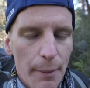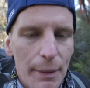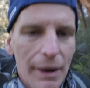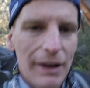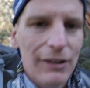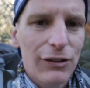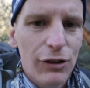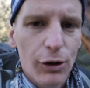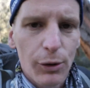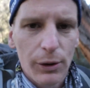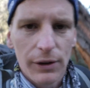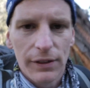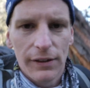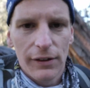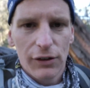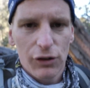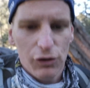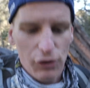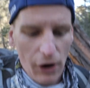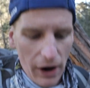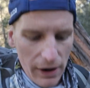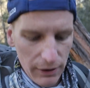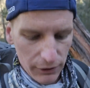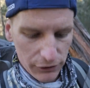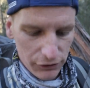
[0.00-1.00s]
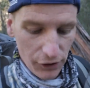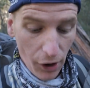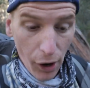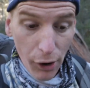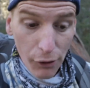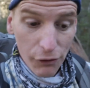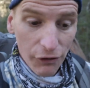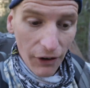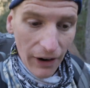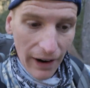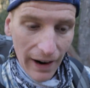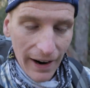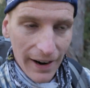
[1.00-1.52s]
doing this trail so
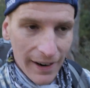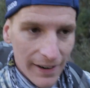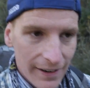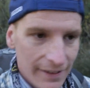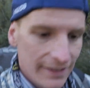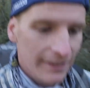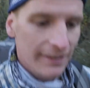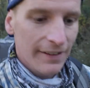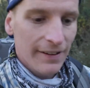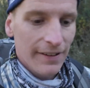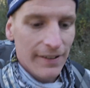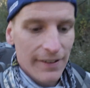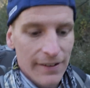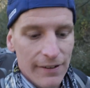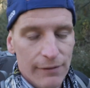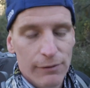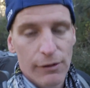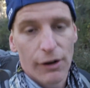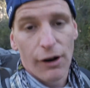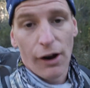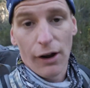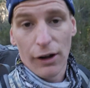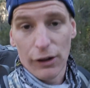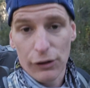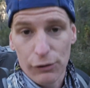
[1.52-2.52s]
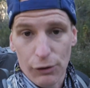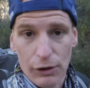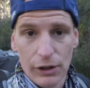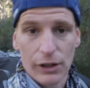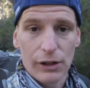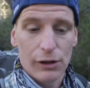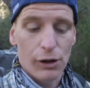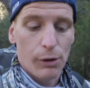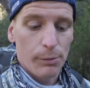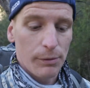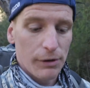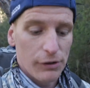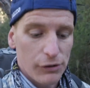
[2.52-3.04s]
far. We're only 3
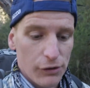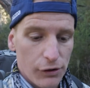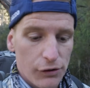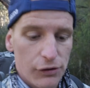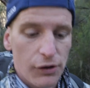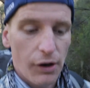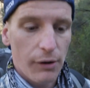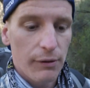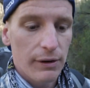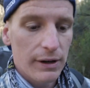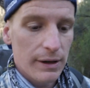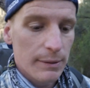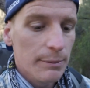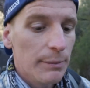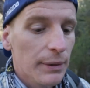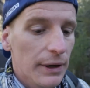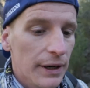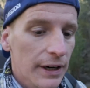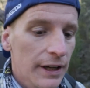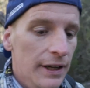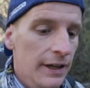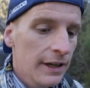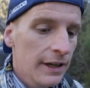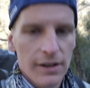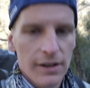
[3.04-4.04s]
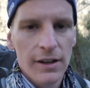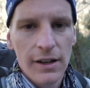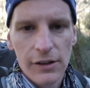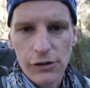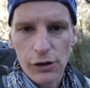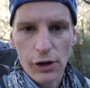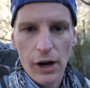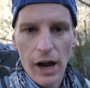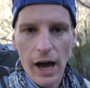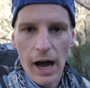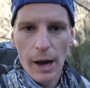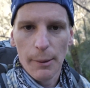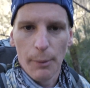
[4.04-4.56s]
kilometres or so in, but it's
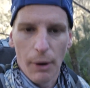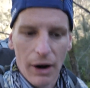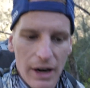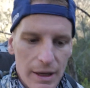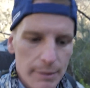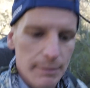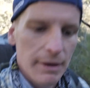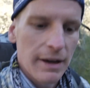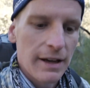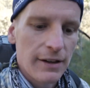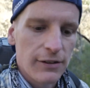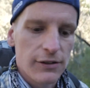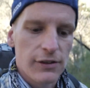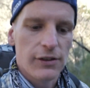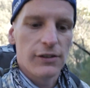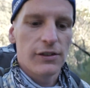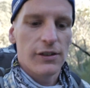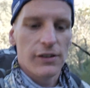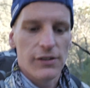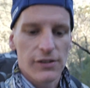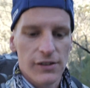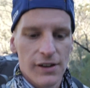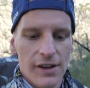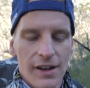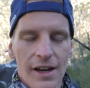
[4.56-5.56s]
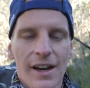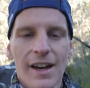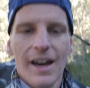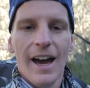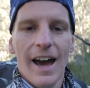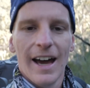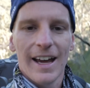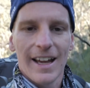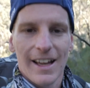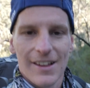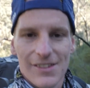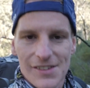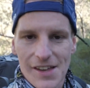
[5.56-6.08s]
not hard by any means.
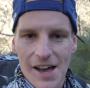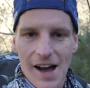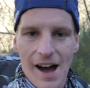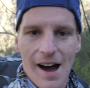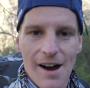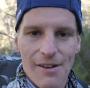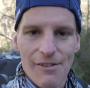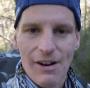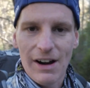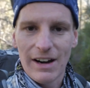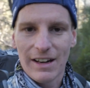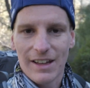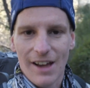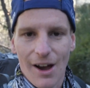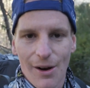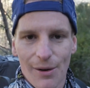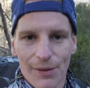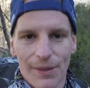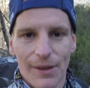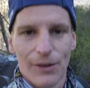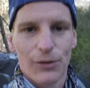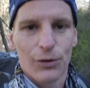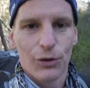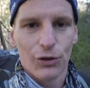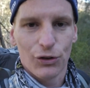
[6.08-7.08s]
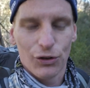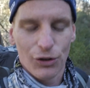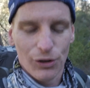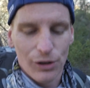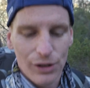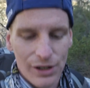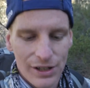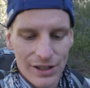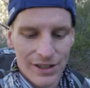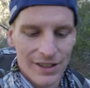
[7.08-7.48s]
It gets the heart rate going, that's for sure.